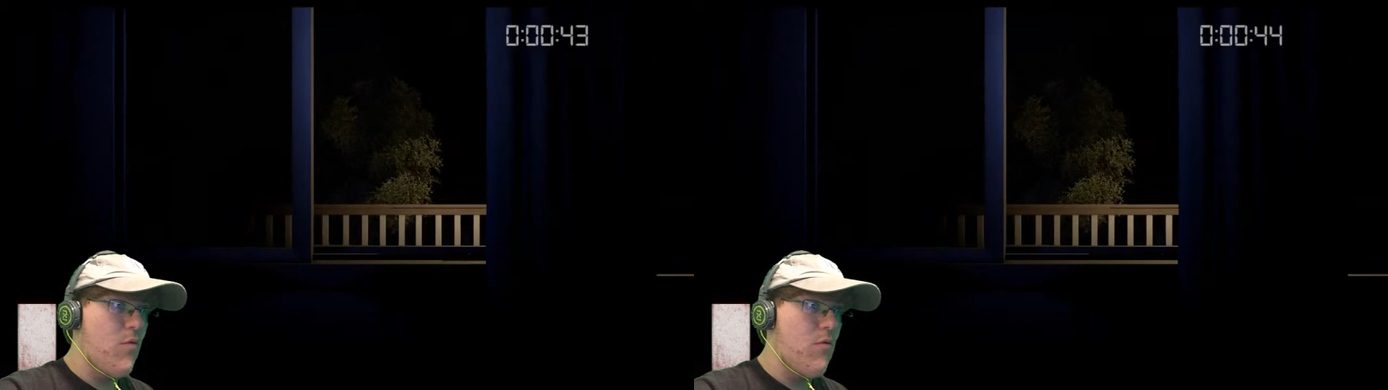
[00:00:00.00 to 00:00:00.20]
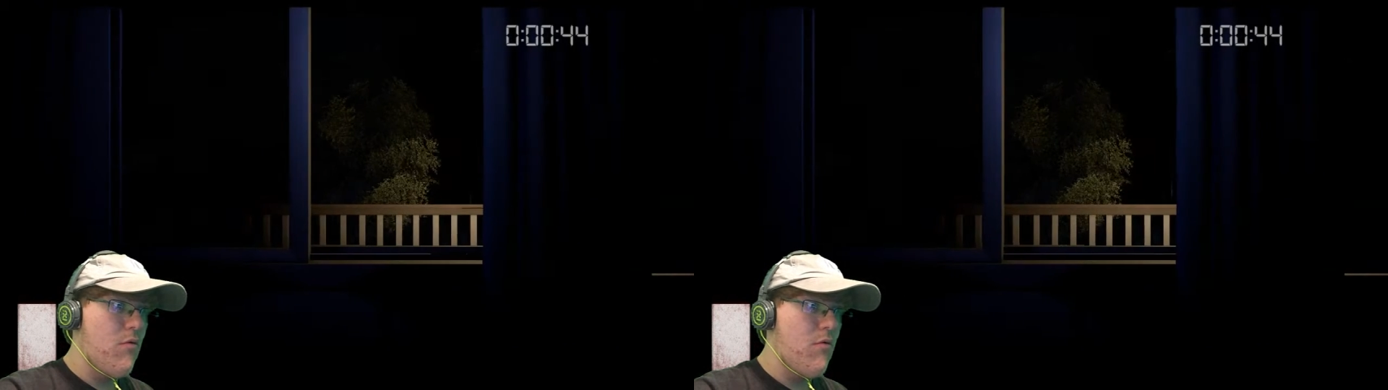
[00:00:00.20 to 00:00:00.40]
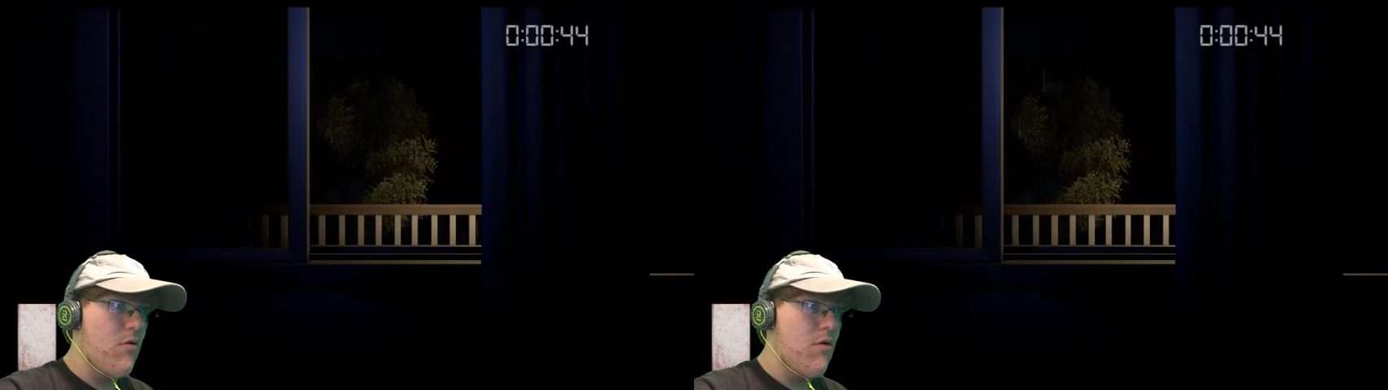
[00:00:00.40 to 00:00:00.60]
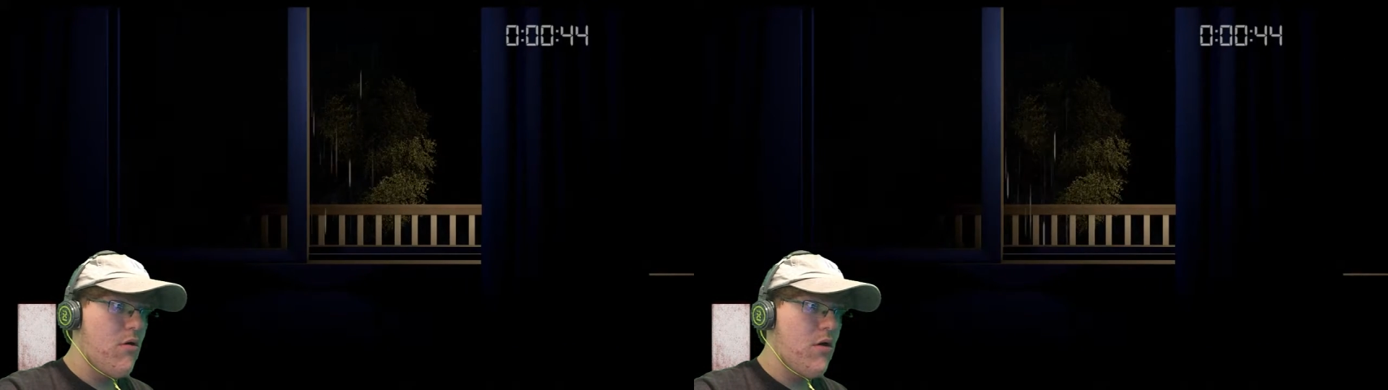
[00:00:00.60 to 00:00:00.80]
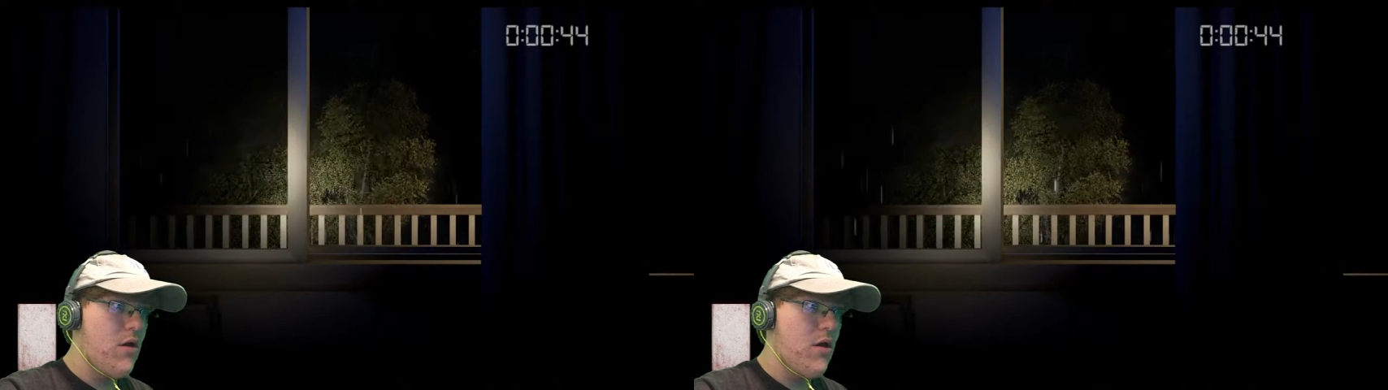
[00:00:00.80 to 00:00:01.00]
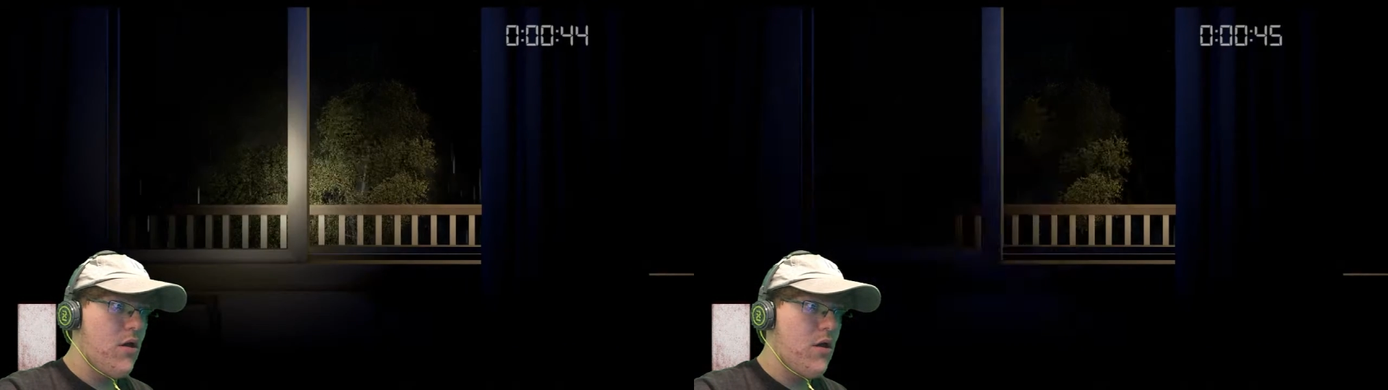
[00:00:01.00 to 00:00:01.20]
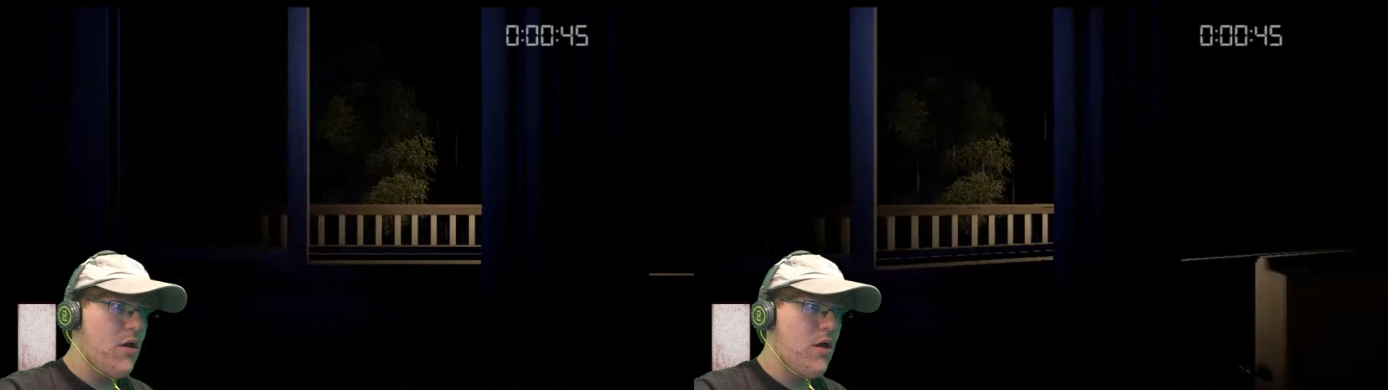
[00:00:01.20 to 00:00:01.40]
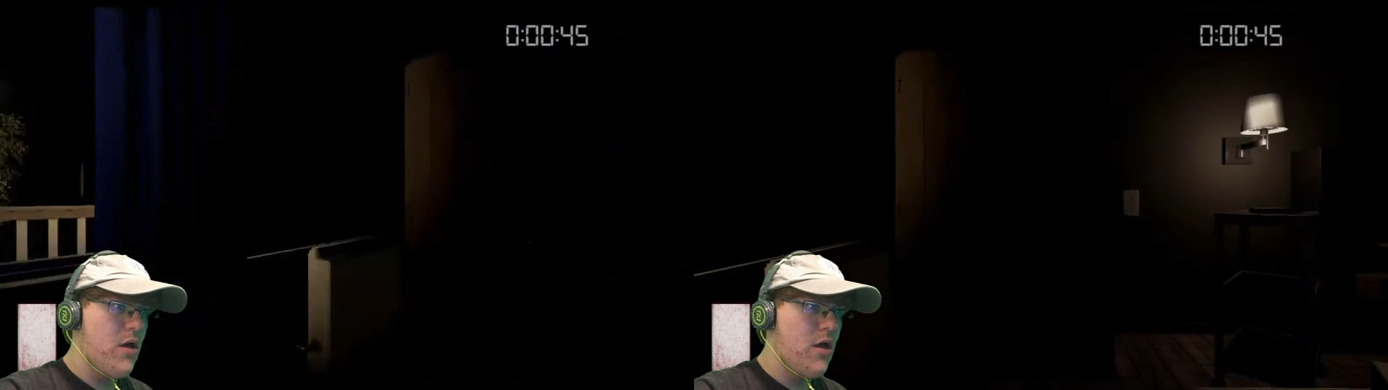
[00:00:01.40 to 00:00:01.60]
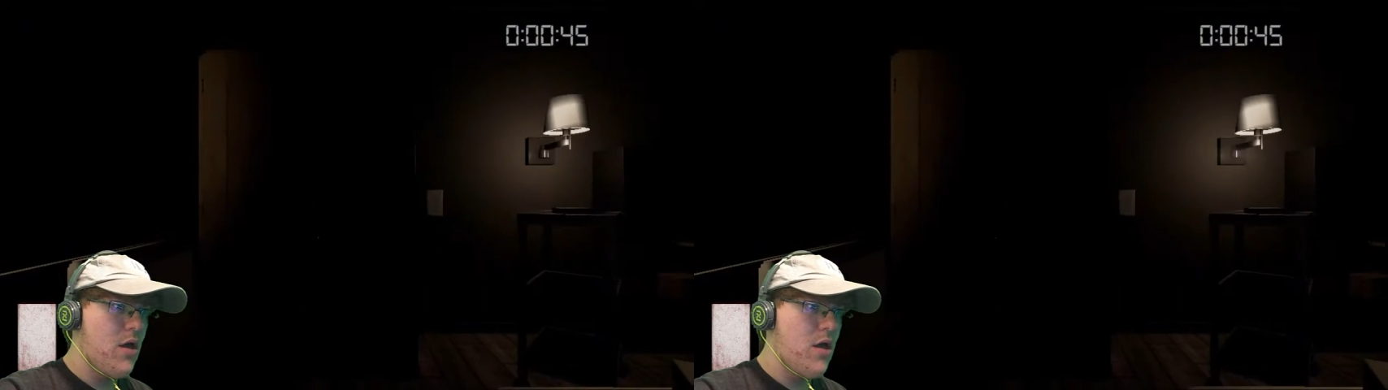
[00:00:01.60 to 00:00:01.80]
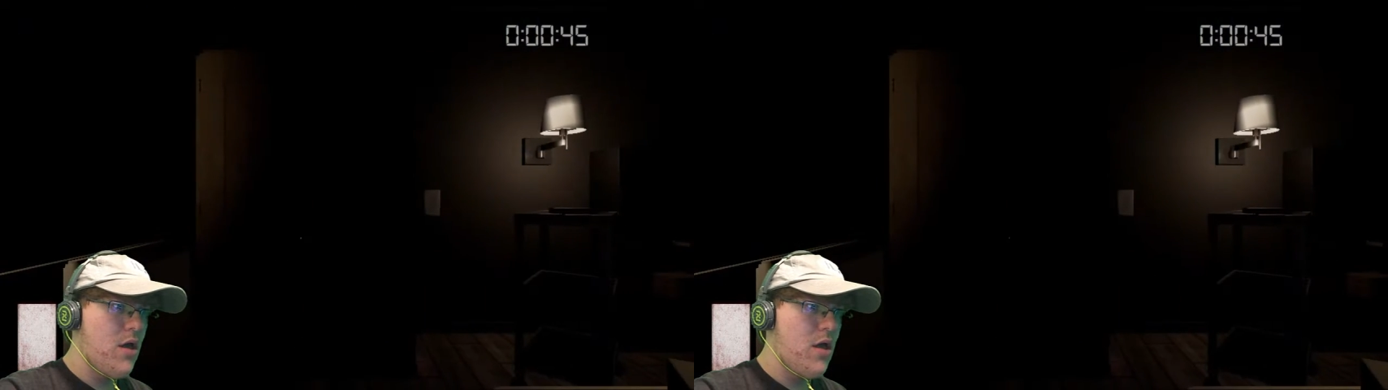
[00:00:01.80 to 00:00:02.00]

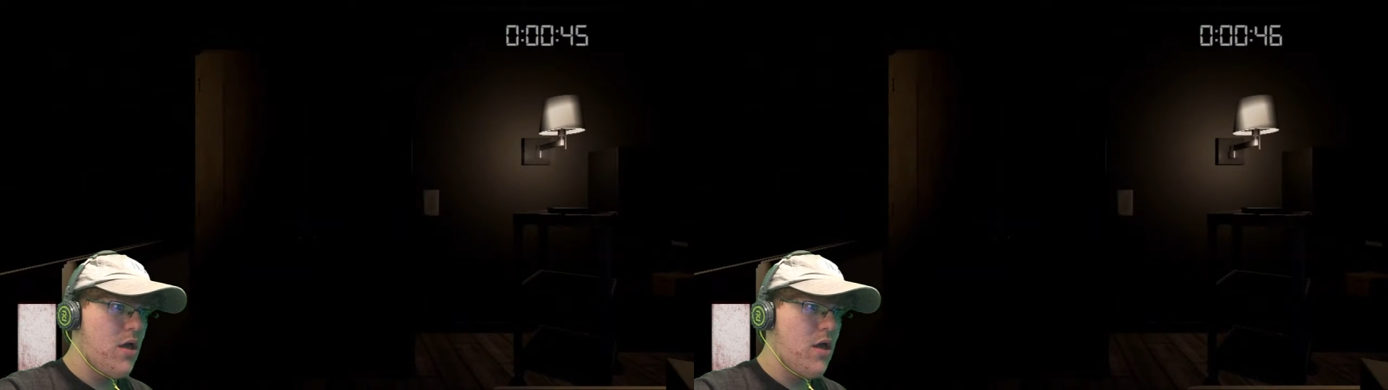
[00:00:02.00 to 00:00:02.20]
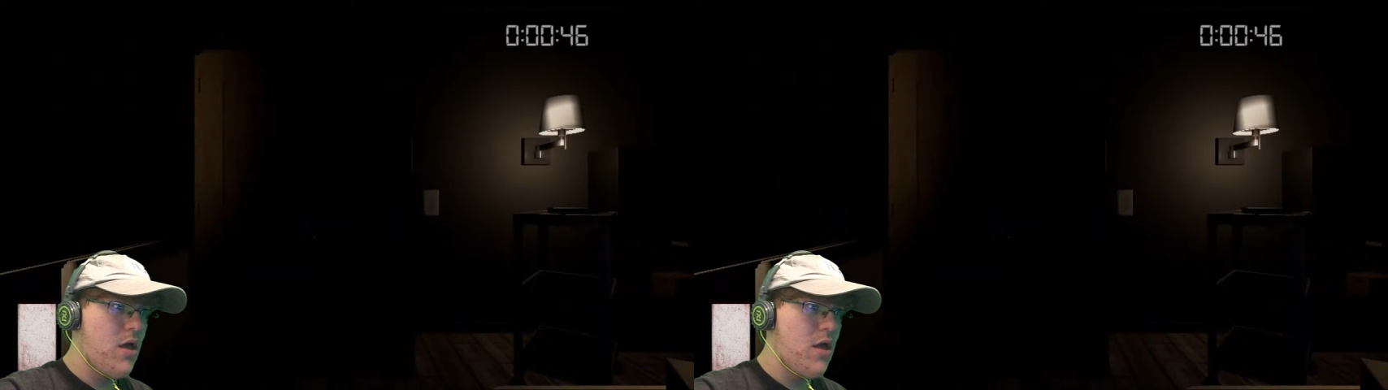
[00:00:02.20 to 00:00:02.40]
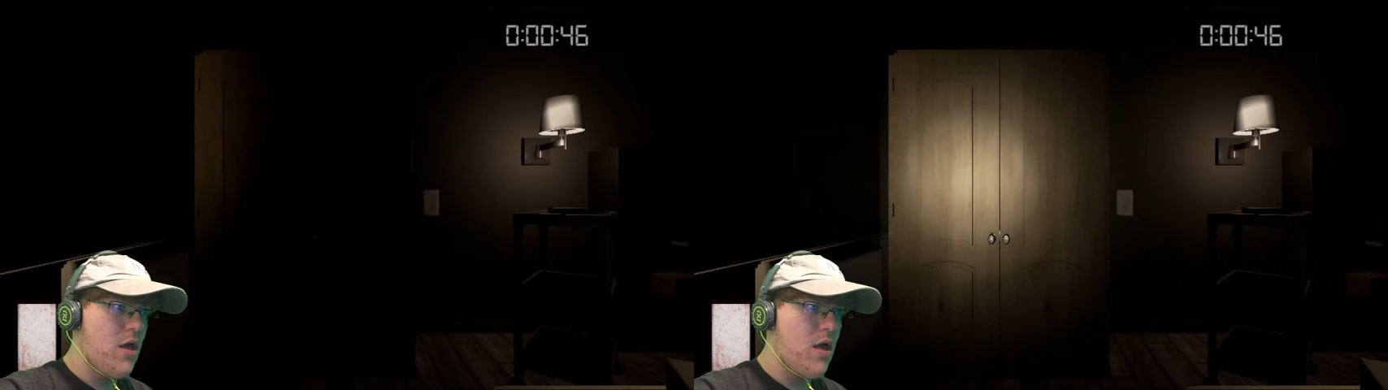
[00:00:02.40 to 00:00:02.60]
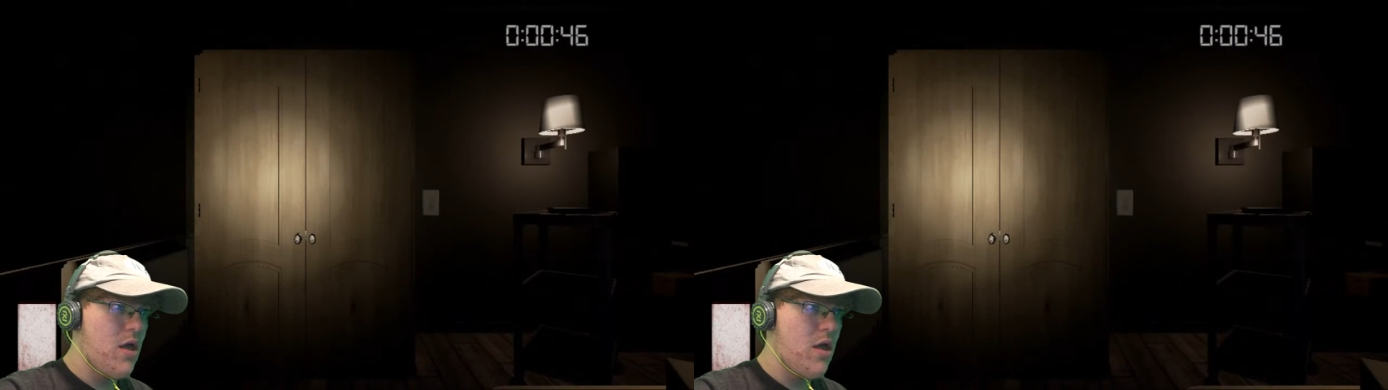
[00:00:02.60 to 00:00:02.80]
(silence)